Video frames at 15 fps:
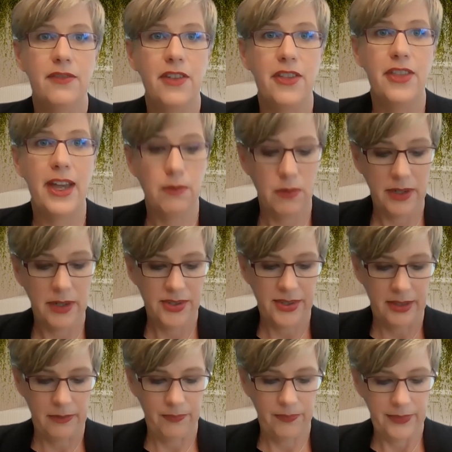For that
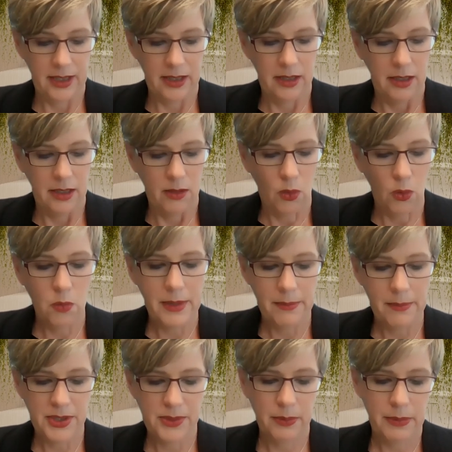reason, all
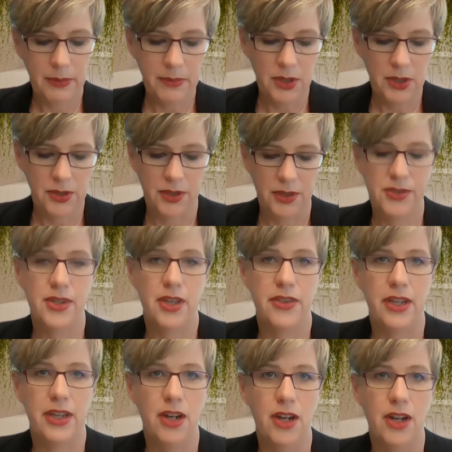members will be muted so
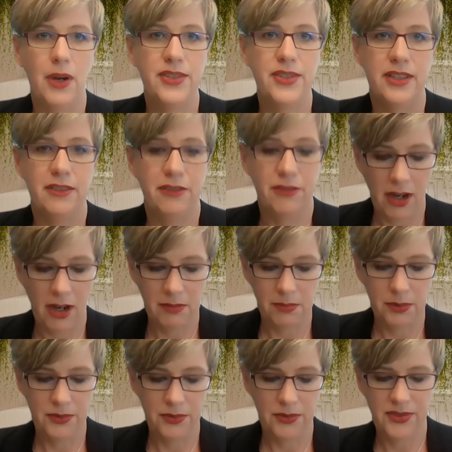that no identifiable